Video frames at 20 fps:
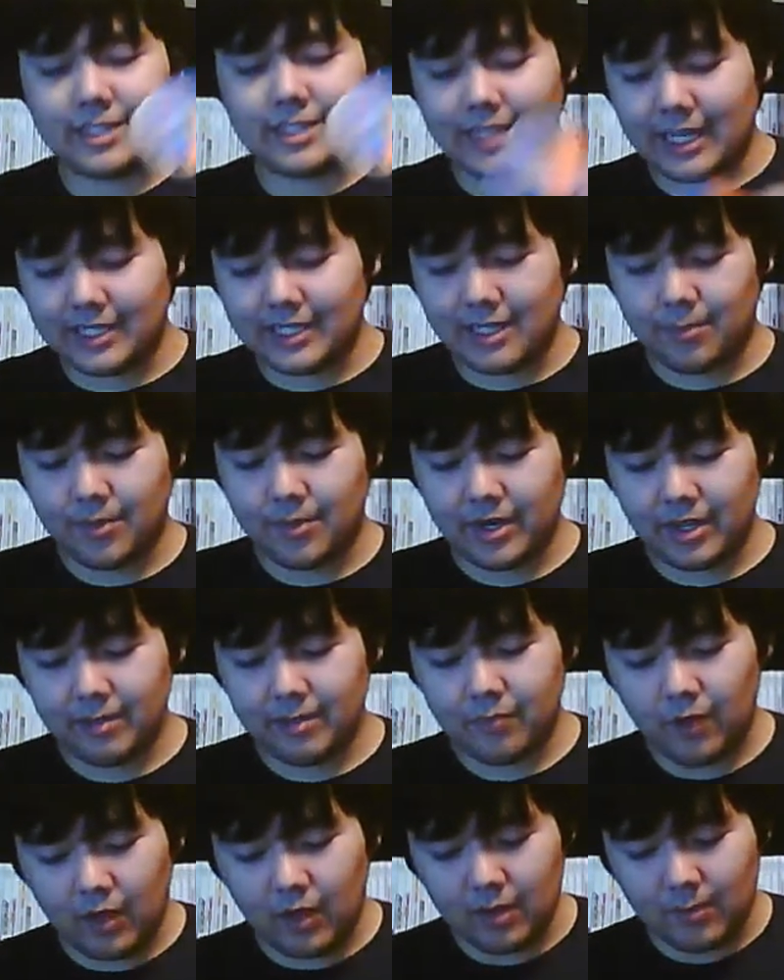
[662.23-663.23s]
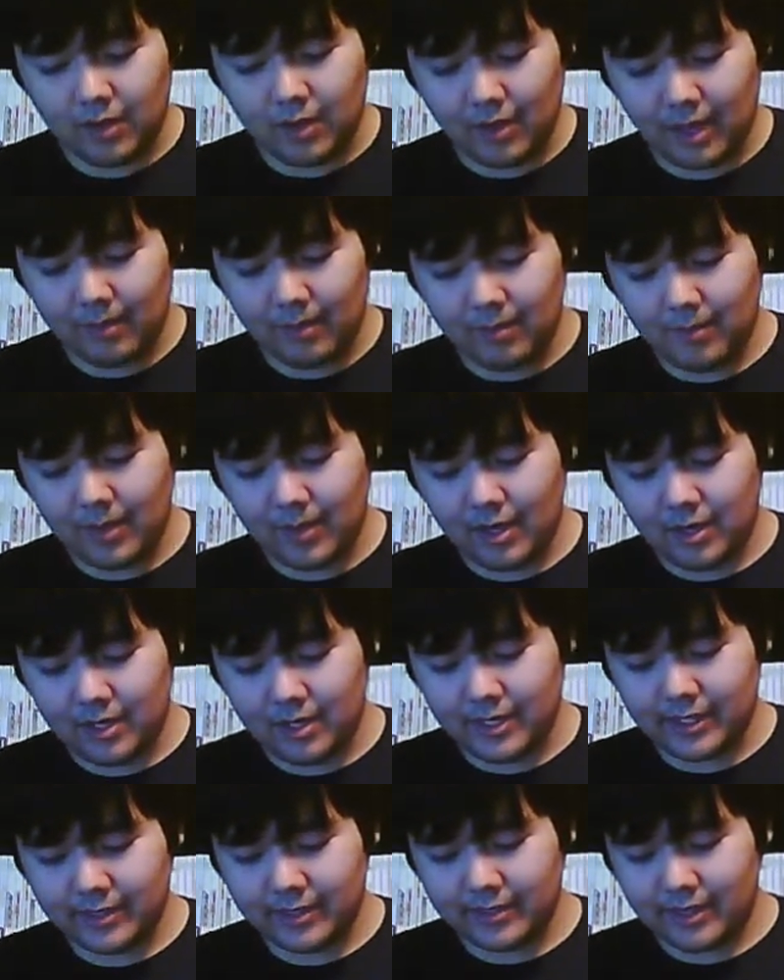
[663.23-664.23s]
which is actually a pretty good volleyball game, to be
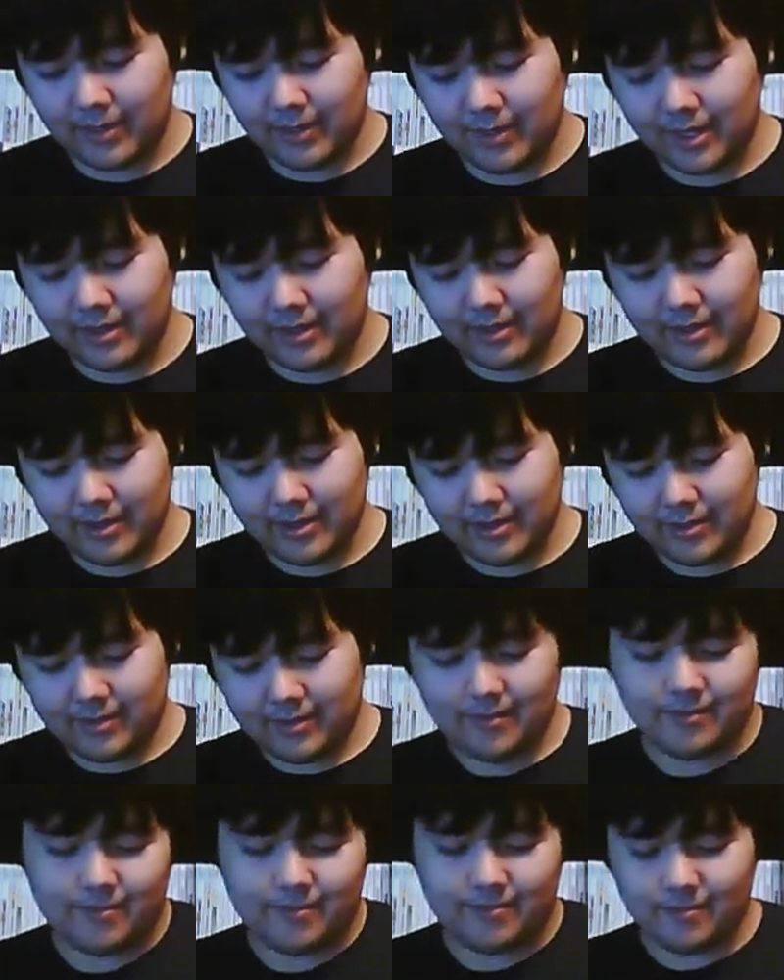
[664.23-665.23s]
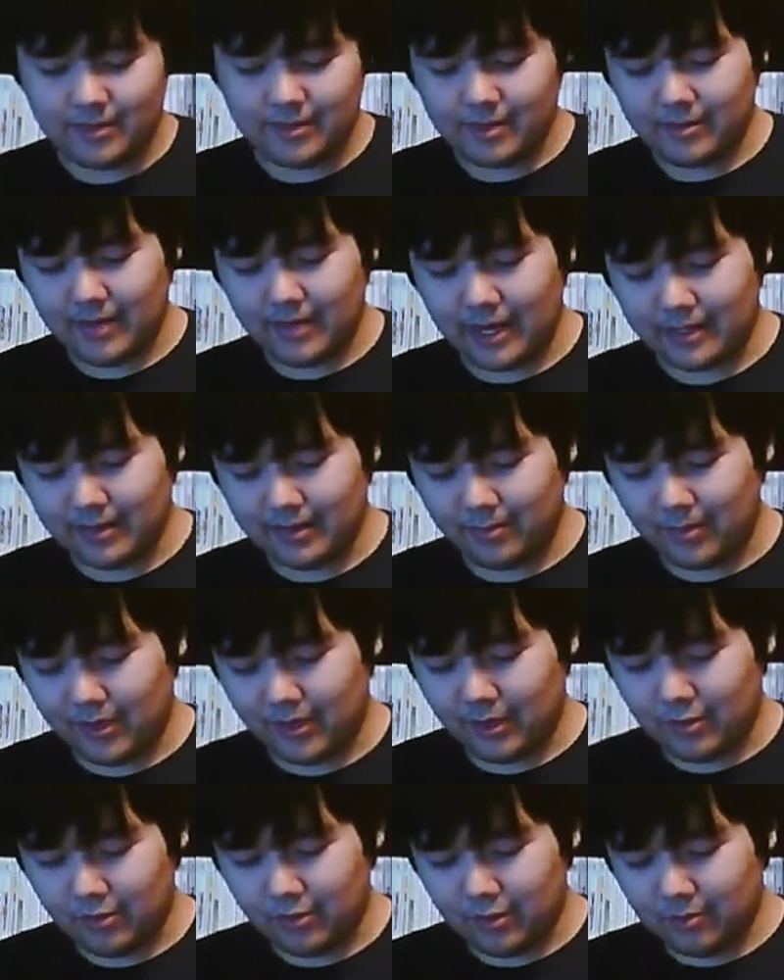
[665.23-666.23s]
honest. I mean, actually
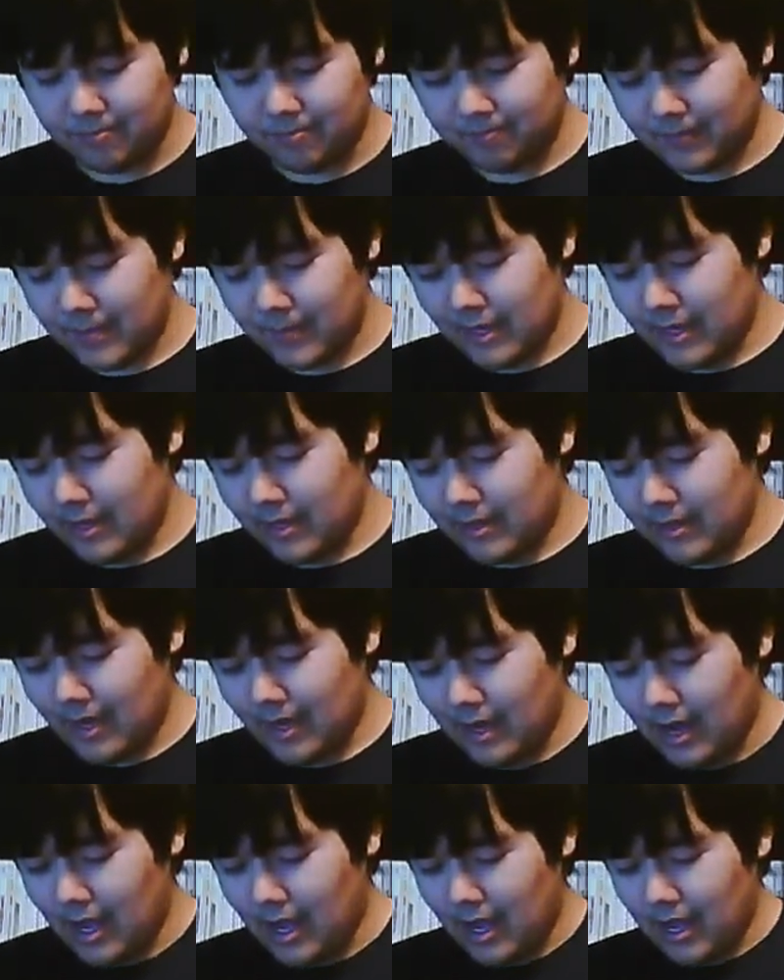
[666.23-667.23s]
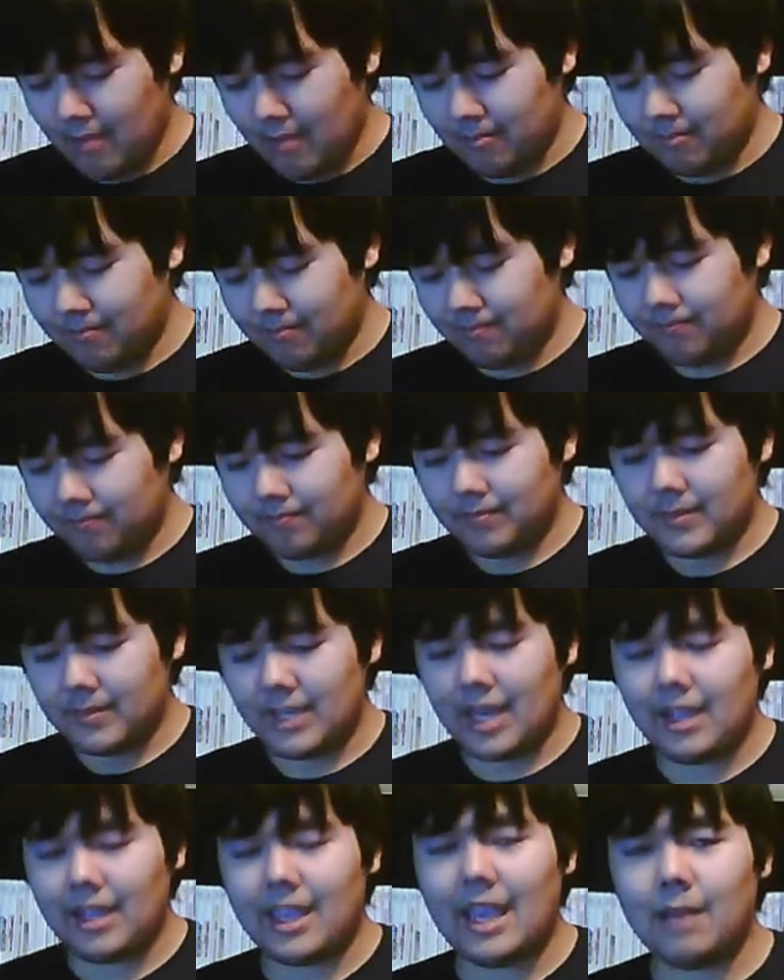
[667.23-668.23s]
pretty cool. Then a
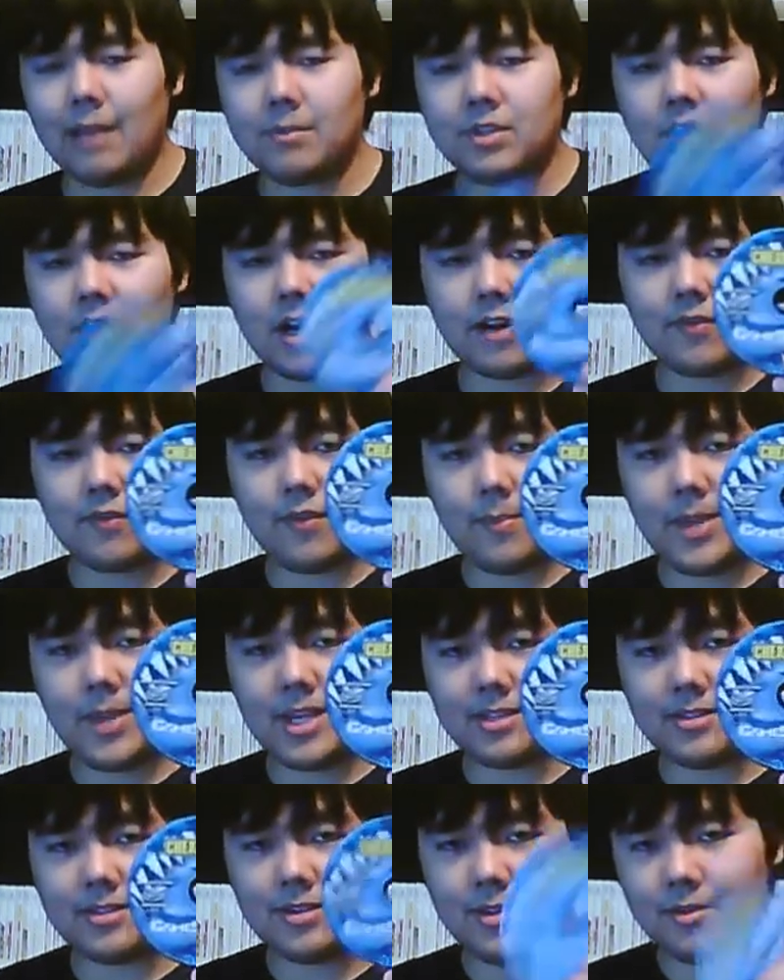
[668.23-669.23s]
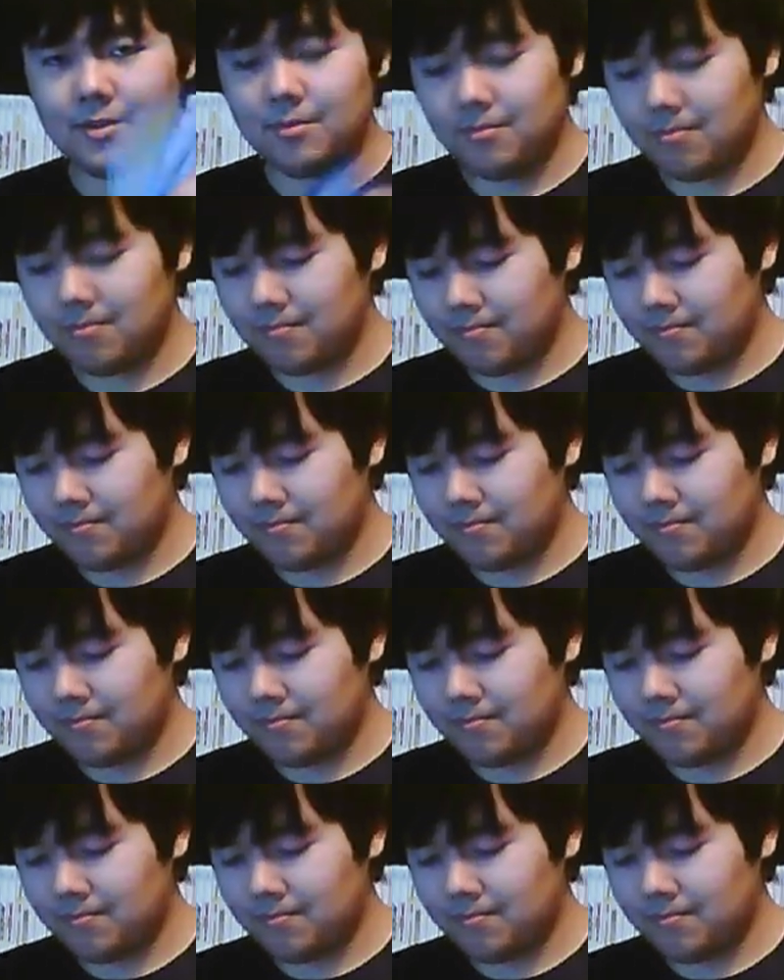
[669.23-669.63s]
Game Shark for PS2.